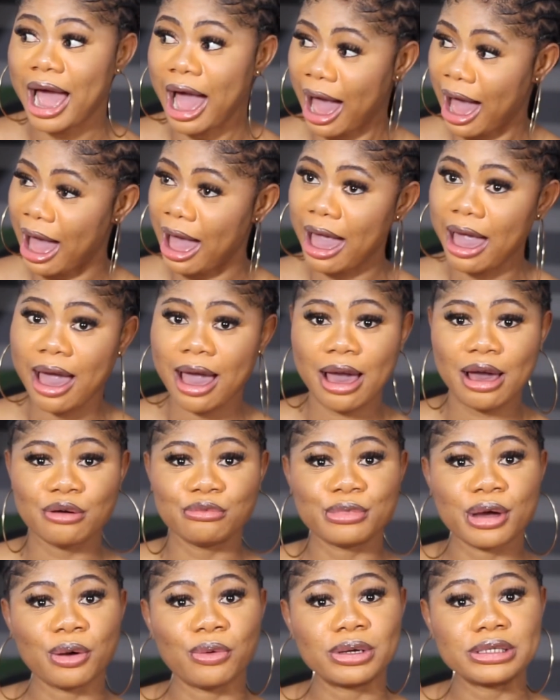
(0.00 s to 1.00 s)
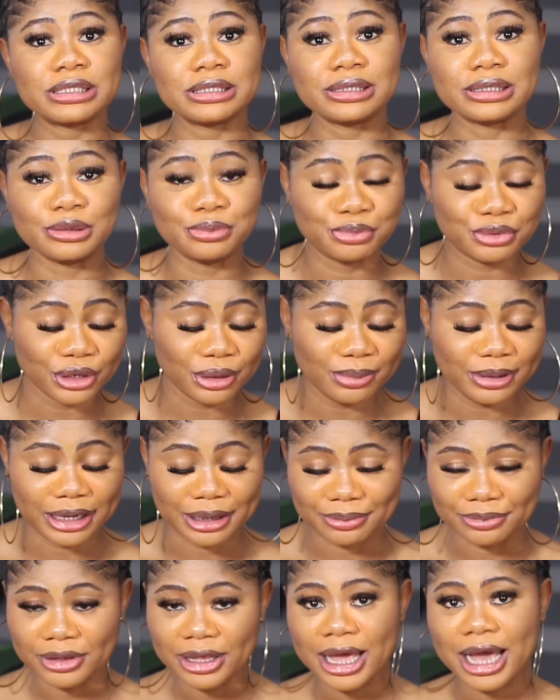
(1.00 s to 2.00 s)
Ah, ma, what is the
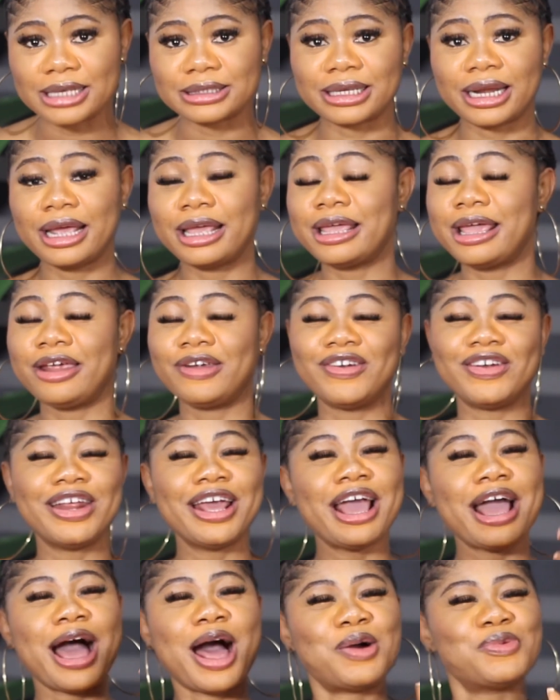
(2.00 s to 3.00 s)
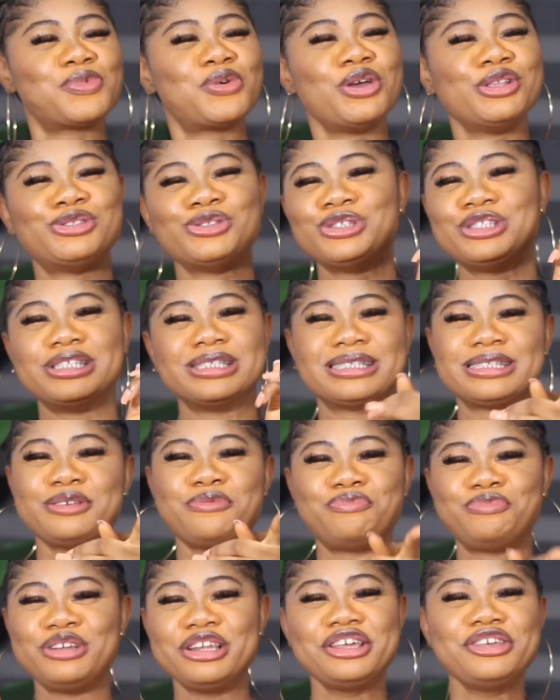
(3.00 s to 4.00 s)
problem? I started hearing, I'm going to
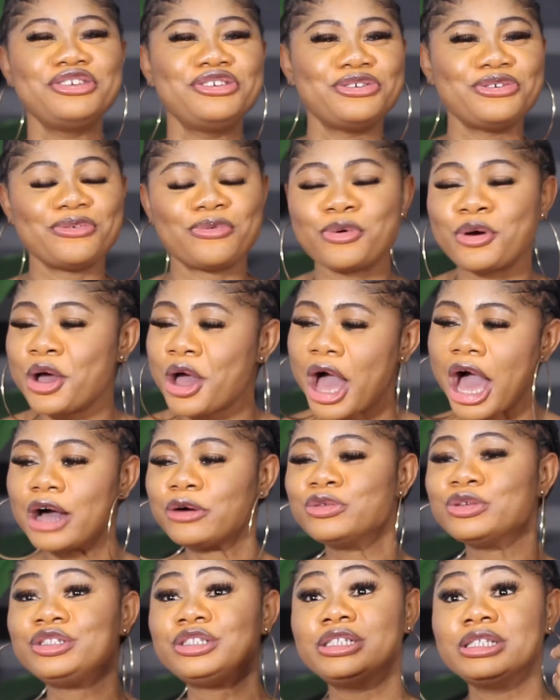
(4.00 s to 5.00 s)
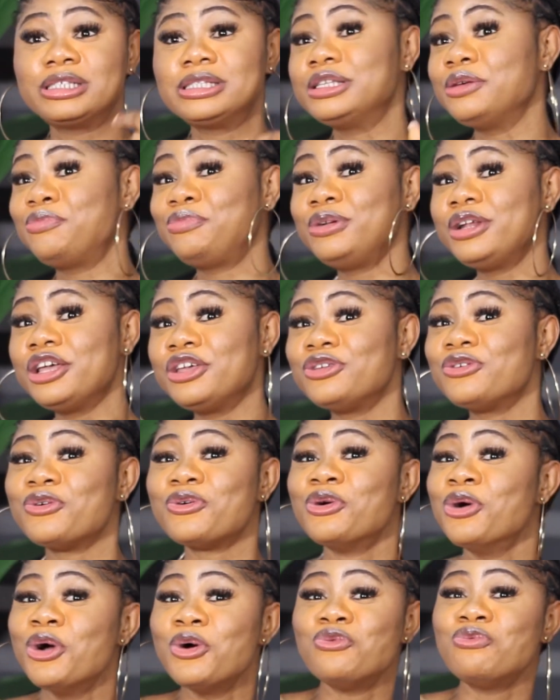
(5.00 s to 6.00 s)
discipline you. I will discipline
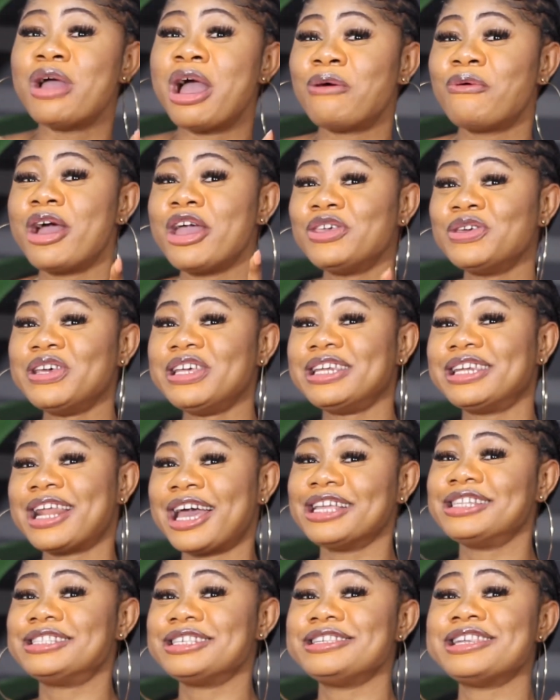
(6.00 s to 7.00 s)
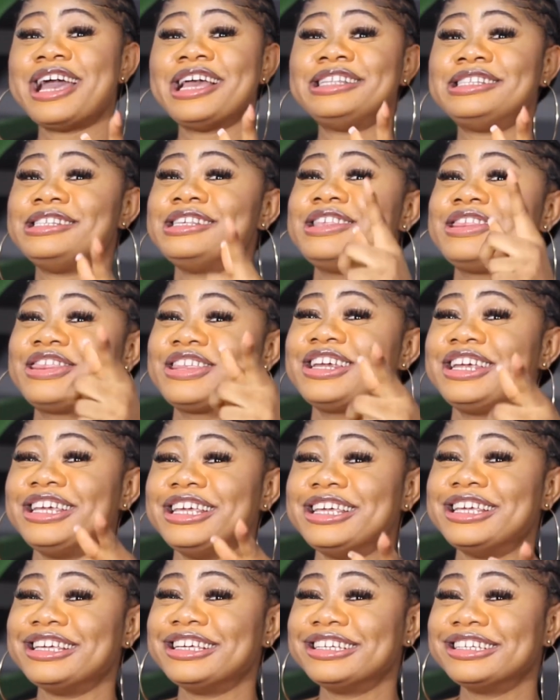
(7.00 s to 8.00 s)
you. Where were you in
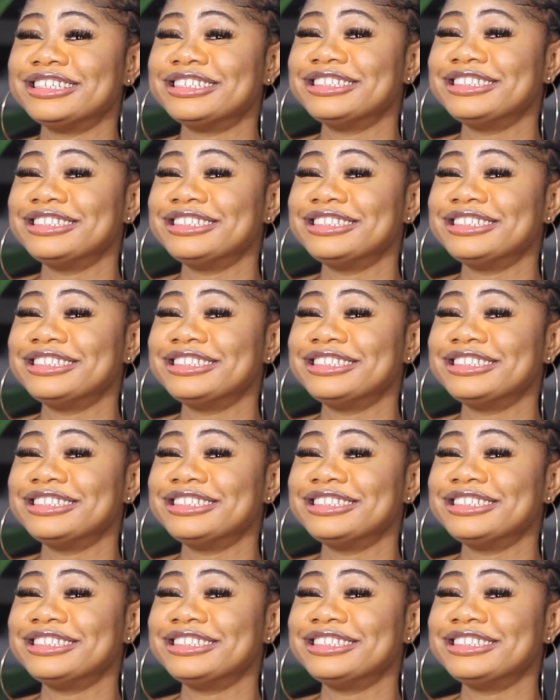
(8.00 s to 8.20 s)
1993?